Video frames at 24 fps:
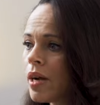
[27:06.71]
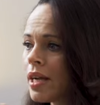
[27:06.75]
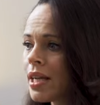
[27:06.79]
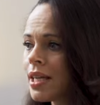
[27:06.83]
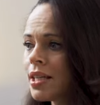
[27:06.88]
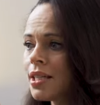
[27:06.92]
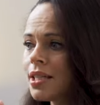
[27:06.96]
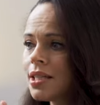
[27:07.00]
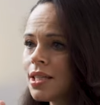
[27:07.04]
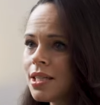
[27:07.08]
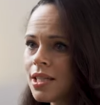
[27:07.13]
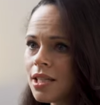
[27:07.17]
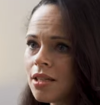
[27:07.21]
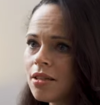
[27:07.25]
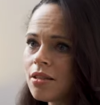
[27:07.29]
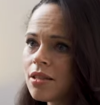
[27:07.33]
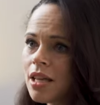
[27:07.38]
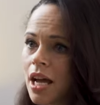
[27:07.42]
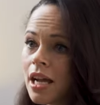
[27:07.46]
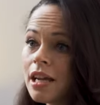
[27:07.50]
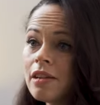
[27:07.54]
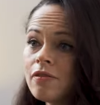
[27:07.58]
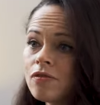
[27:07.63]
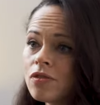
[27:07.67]
I can instill
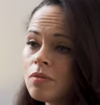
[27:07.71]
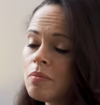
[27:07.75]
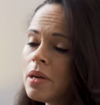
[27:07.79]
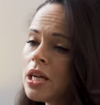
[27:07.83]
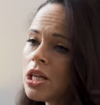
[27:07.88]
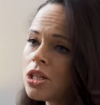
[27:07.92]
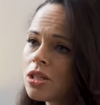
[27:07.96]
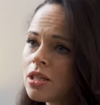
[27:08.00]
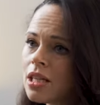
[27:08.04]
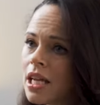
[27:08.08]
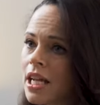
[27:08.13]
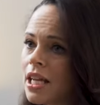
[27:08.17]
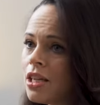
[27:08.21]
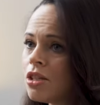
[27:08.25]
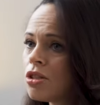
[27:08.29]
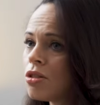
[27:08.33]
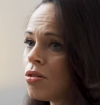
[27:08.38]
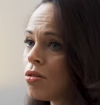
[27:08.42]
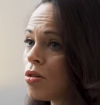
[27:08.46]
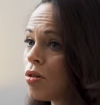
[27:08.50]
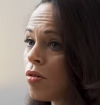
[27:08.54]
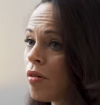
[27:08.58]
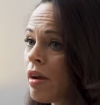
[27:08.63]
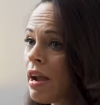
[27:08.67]
that information
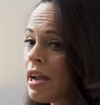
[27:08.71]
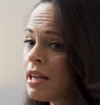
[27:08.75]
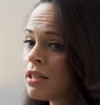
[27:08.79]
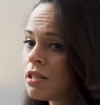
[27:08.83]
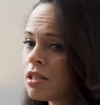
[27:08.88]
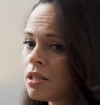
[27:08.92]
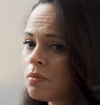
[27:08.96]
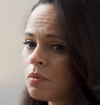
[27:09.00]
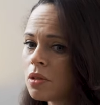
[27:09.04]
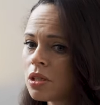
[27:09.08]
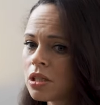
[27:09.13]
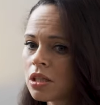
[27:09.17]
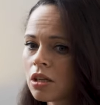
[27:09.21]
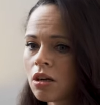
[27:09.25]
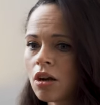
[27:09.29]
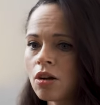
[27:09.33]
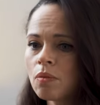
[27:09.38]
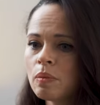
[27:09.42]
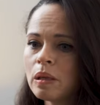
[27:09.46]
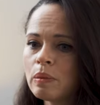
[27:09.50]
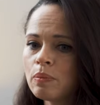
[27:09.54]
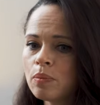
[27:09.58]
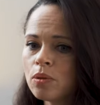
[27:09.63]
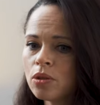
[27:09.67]
into creators because a lot
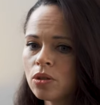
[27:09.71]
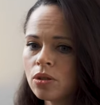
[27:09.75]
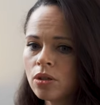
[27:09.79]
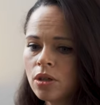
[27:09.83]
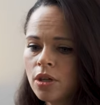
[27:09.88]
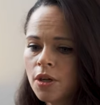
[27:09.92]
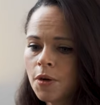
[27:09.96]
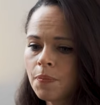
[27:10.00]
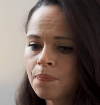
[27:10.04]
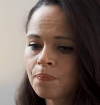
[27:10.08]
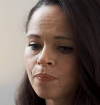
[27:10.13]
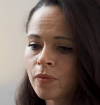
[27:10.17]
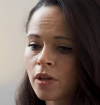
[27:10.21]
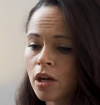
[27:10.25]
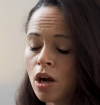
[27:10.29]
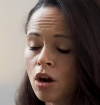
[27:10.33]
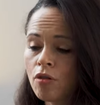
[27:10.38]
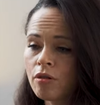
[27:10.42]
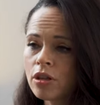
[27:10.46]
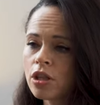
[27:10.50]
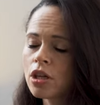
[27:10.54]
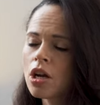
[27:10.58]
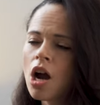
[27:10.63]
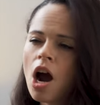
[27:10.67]
of people
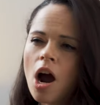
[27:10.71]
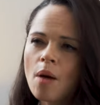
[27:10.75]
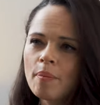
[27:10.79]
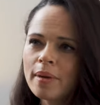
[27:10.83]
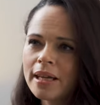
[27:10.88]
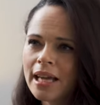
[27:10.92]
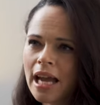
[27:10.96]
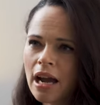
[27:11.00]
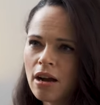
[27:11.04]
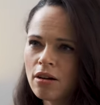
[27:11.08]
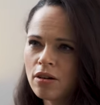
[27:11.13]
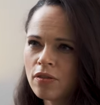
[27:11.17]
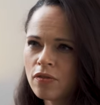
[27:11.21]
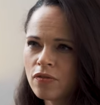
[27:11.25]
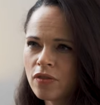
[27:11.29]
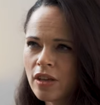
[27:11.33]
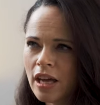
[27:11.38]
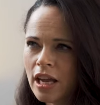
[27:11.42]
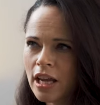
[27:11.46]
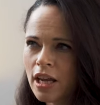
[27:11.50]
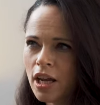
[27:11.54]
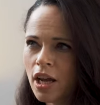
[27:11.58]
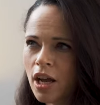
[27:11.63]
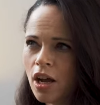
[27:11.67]
are either coming out of
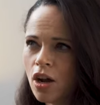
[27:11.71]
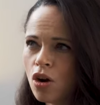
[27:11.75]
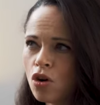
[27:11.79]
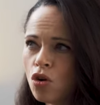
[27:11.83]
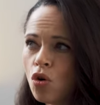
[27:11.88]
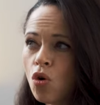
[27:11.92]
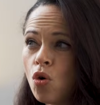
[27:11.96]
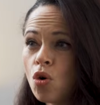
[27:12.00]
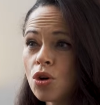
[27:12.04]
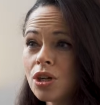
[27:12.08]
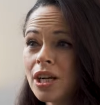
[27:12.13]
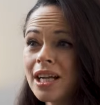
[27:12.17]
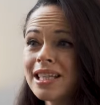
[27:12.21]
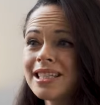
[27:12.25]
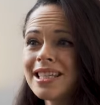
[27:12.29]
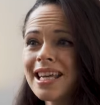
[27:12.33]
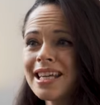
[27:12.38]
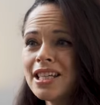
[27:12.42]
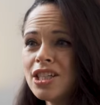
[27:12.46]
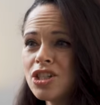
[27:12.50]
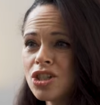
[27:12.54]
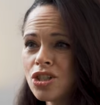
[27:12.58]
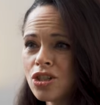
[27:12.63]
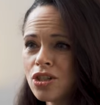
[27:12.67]
their
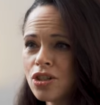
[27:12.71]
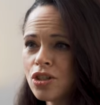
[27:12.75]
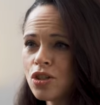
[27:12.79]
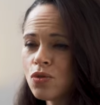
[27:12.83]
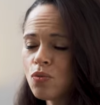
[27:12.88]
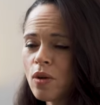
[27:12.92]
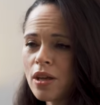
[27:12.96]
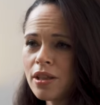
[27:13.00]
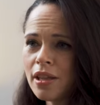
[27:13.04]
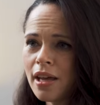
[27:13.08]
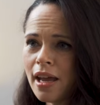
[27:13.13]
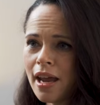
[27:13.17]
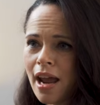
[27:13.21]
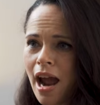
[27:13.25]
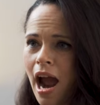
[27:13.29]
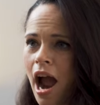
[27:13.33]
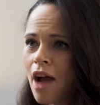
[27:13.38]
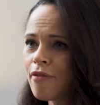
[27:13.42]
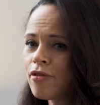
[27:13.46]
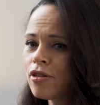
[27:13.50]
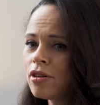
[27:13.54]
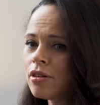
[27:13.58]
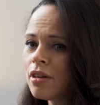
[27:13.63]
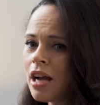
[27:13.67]
organizations where they
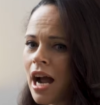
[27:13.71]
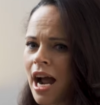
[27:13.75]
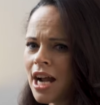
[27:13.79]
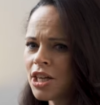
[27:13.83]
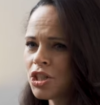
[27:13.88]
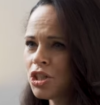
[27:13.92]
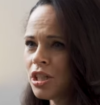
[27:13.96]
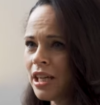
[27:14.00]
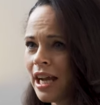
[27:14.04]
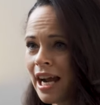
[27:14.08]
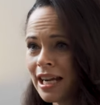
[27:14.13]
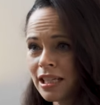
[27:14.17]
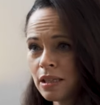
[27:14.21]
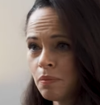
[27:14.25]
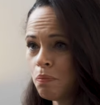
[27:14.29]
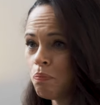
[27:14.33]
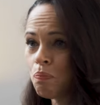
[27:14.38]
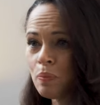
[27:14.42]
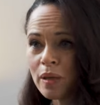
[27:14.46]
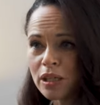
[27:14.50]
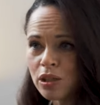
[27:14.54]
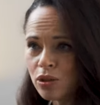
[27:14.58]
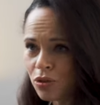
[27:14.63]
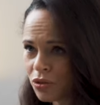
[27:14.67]
haven't actually had to
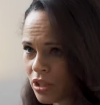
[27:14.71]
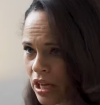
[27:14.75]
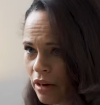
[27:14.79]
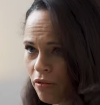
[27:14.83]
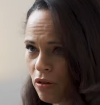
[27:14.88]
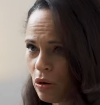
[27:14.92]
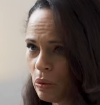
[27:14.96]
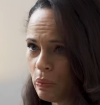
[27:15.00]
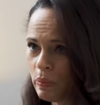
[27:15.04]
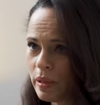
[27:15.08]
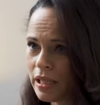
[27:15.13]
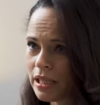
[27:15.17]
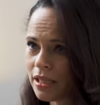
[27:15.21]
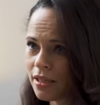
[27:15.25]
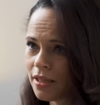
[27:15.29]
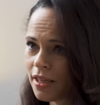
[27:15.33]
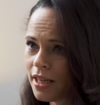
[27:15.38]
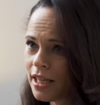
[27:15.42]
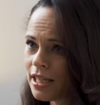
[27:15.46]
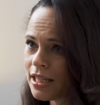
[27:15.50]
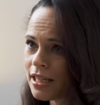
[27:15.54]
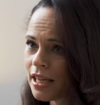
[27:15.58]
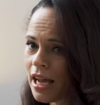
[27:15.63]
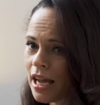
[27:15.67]
build their own
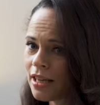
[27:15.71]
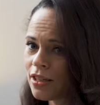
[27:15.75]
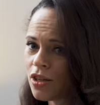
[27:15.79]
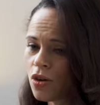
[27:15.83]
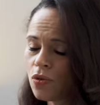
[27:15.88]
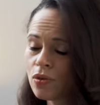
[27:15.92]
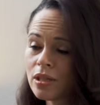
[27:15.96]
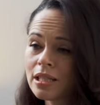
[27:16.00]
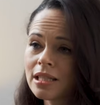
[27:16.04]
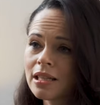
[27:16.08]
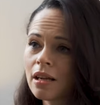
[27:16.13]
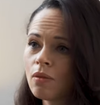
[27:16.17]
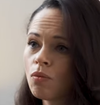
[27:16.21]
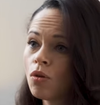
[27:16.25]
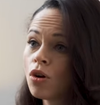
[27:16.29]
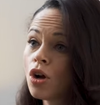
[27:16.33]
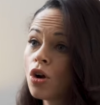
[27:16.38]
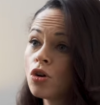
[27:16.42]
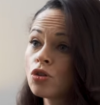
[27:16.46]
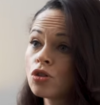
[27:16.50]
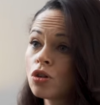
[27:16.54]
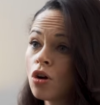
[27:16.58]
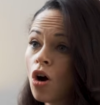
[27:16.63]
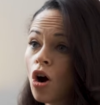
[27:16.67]
business and don't understand what
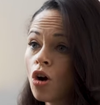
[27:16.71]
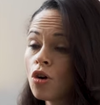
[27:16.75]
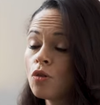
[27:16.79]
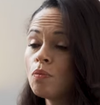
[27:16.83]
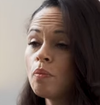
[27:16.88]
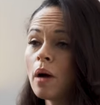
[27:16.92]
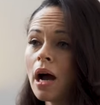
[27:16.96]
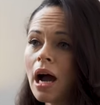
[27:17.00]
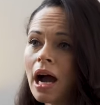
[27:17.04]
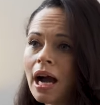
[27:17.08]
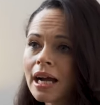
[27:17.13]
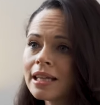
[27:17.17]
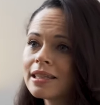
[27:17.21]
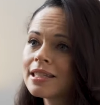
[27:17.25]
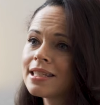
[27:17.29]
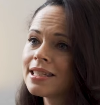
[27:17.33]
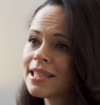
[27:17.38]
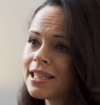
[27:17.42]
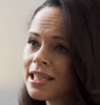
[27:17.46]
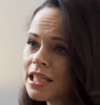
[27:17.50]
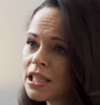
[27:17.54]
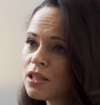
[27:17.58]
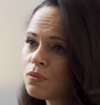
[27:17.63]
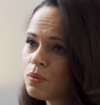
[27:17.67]
goes on behind the
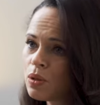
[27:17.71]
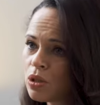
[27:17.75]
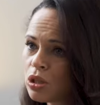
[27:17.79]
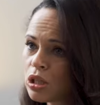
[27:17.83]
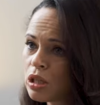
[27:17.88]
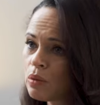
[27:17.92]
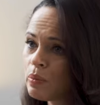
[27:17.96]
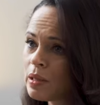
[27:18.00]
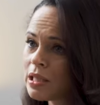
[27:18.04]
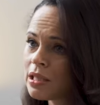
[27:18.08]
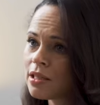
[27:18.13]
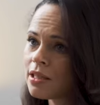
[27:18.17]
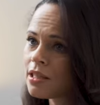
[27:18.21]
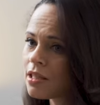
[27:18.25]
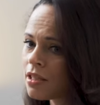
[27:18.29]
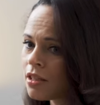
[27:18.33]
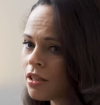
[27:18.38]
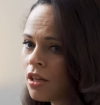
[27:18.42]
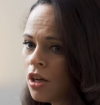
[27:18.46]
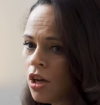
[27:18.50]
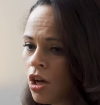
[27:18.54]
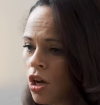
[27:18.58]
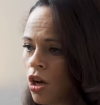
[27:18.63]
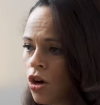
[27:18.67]
scenes of building a business and
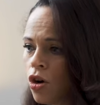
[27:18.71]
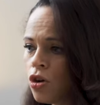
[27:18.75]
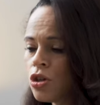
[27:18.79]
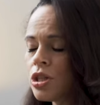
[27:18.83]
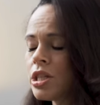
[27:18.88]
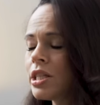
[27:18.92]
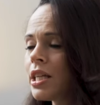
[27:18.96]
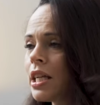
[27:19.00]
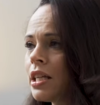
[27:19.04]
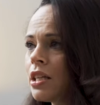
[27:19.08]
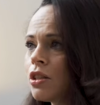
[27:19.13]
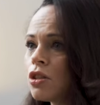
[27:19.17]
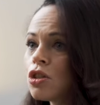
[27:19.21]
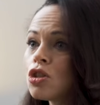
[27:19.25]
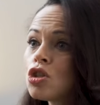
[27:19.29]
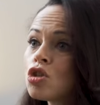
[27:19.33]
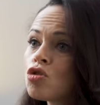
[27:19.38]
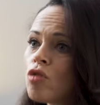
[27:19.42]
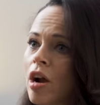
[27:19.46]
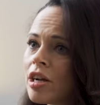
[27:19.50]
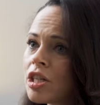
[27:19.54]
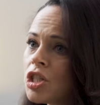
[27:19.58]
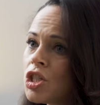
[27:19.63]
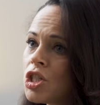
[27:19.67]
understanding the
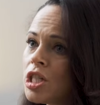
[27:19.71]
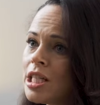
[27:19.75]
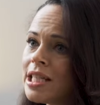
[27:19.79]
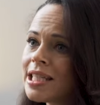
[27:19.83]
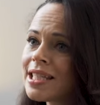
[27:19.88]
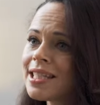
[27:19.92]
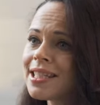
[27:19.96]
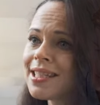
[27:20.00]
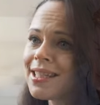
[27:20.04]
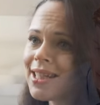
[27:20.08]
strategies and